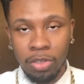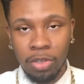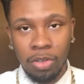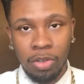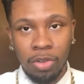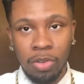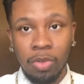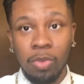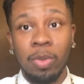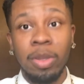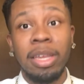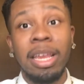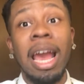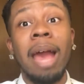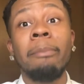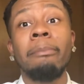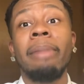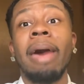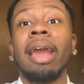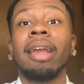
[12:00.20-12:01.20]
to the dude. We
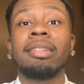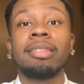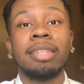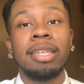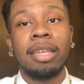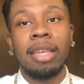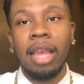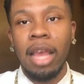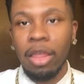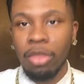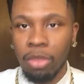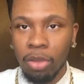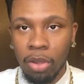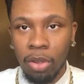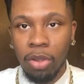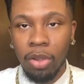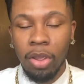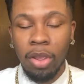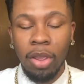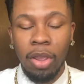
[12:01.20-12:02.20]
got back
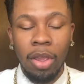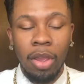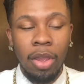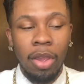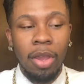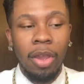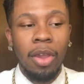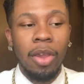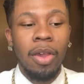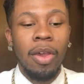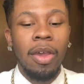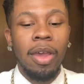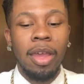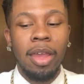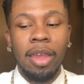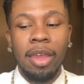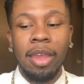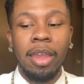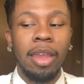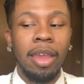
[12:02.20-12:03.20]
together,
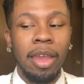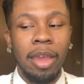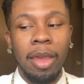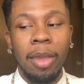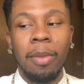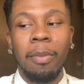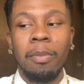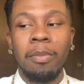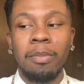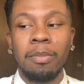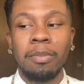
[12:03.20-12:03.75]
and